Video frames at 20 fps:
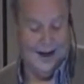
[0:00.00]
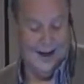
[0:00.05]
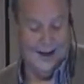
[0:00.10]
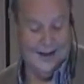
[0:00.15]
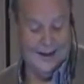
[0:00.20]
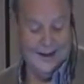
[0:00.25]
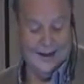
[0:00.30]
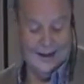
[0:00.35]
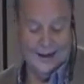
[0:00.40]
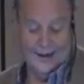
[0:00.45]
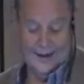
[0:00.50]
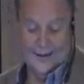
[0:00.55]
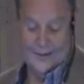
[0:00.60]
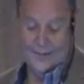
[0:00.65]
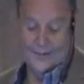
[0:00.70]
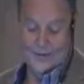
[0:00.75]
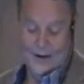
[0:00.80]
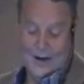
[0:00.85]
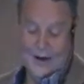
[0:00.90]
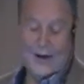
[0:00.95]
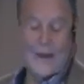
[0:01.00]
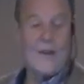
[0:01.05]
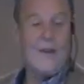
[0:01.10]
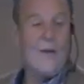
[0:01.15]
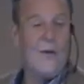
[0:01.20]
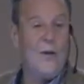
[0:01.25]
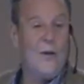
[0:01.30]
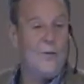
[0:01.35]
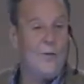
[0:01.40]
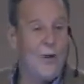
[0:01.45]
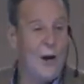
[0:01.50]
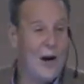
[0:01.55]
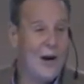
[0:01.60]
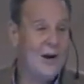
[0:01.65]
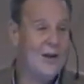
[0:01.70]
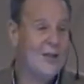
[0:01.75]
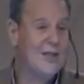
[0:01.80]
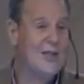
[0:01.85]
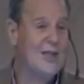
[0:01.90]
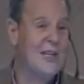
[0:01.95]
And uh, the
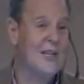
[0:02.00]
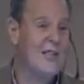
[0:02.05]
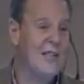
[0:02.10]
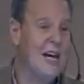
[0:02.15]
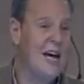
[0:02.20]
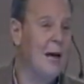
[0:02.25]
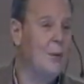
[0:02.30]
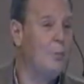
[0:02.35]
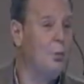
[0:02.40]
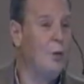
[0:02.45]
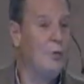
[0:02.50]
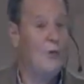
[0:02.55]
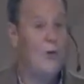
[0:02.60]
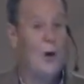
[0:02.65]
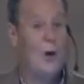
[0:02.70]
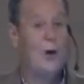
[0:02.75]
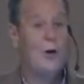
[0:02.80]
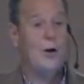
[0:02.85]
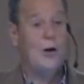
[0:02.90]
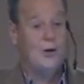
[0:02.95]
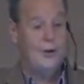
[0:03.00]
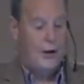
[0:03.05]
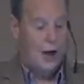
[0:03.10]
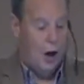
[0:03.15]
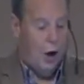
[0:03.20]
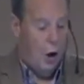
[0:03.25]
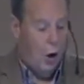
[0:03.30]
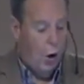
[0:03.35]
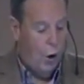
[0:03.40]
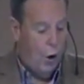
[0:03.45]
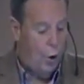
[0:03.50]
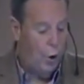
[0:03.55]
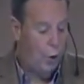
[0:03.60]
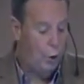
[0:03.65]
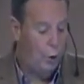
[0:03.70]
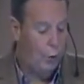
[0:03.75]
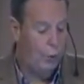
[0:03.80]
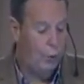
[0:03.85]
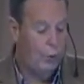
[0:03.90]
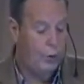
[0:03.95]
Pharisees had perverted the
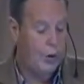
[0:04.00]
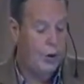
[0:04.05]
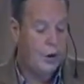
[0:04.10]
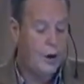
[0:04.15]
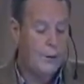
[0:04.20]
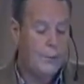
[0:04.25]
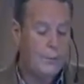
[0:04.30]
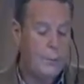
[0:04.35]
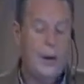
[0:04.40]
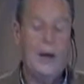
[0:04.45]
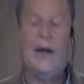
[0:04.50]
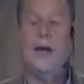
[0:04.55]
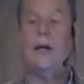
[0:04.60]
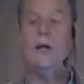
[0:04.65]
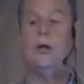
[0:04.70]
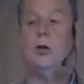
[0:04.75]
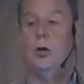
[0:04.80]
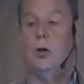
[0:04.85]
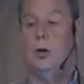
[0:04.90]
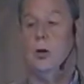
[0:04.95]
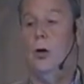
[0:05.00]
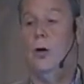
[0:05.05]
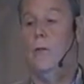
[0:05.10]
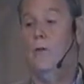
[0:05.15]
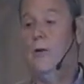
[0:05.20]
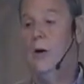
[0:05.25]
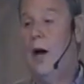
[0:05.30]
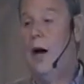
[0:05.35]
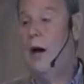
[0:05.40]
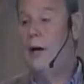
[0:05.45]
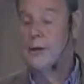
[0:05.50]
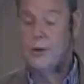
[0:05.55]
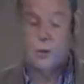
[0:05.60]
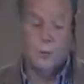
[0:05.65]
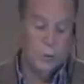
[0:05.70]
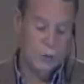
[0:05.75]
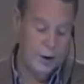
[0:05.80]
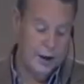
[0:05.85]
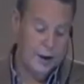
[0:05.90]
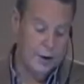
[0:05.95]
whole picture of
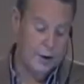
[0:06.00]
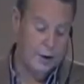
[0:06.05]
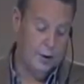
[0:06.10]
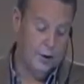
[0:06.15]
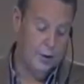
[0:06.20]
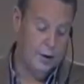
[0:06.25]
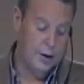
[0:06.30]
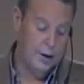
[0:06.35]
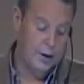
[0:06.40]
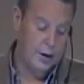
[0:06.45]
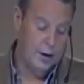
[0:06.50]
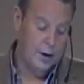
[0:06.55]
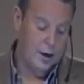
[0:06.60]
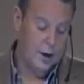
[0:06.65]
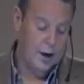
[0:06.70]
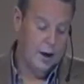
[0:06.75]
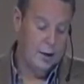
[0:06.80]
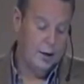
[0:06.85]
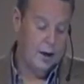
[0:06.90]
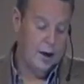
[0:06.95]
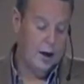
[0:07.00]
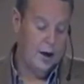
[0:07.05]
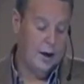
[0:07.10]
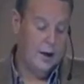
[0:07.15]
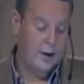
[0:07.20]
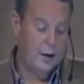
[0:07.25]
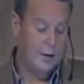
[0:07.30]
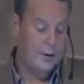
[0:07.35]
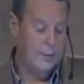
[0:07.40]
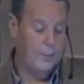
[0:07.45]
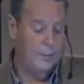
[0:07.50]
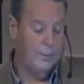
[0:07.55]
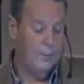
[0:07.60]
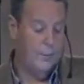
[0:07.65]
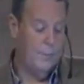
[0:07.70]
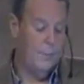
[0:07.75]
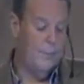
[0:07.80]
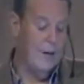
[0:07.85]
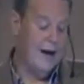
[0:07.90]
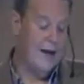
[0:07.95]
God's will,
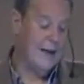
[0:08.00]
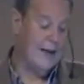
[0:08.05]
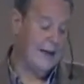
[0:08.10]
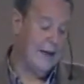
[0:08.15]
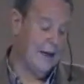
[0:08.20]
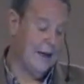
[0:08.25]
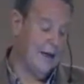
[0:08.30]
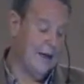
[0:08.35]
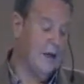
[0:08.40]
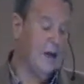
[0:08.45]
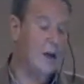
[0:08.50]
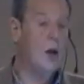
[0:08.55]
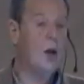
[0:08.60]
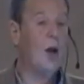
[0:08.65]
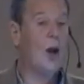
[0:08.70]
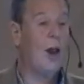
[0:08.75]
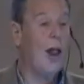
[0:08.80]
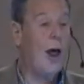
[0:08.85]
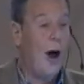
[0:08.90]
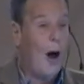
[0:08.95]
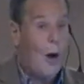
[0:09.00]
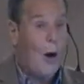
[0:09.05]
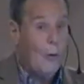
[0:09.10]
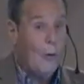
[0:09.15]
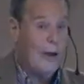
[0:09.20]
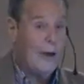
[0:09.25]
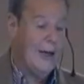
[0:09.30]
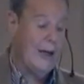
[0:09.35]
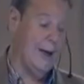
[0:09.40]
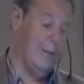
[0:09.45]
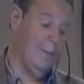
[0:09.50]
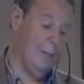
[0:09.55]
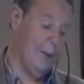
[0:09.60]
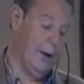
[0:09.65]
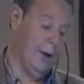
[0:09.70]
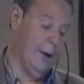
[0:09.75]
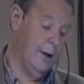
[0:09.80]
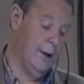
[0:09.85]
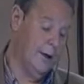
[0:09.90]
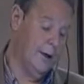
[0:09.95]
uh, making law
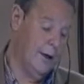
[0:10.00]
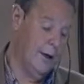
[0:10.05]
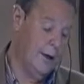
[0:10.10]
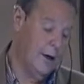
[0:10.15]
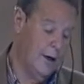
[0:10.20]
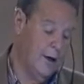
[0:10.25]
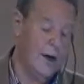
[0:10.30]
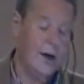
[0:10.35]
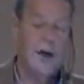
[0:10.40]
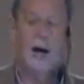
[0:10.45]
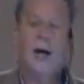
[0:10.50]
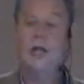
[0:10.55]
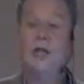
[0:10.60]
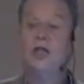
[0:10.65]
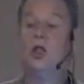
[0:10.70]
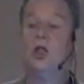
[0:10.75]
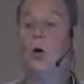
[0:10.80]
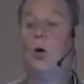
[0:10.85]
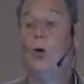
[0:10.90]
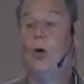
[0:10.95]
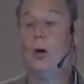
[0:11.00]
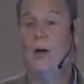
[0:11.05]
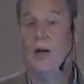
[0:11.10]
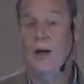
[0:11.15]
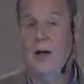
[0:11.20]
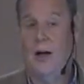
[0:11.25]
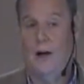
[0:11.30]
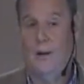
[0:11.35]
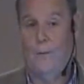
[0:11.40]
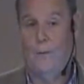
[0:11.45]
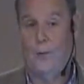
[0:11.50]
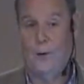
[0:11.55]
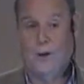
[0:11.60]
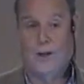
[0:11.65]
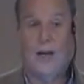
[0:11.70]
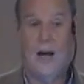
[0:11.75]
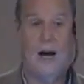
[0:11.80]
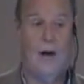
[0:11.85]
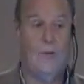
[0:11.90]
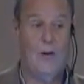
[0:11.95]
keeping a
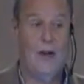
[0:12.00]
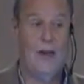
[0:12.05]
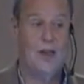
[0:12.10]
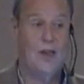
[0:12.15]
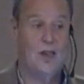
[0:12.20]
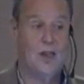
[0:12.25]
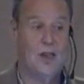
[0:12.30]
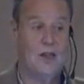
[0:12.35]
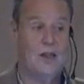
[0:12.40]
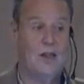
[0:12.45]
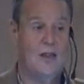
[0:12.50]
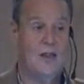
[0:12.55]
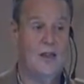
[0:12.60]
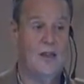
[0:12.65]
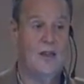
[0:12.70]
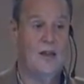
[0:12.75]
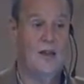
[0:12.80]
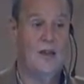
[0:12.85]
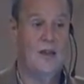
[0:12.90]
shortcut for salvation.